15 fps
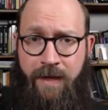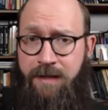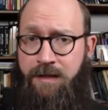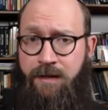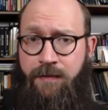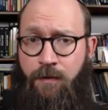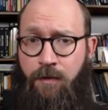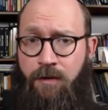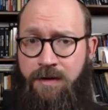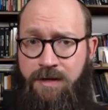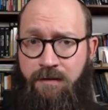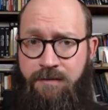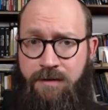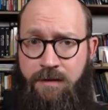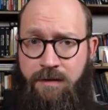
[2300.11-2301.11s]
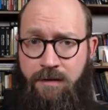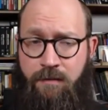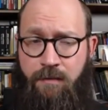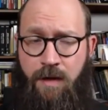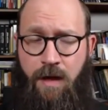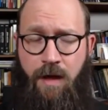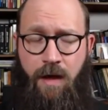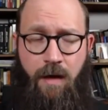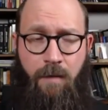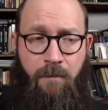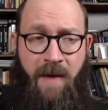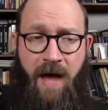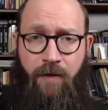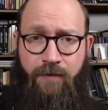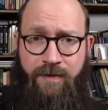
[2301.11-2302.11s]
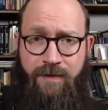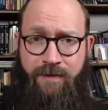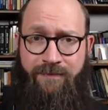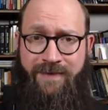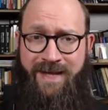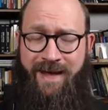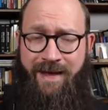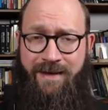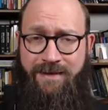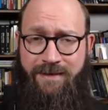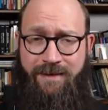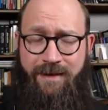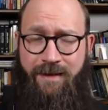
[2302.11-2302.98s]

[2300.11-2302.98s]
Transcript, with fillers: basically throw ourselves into a mountain of debt.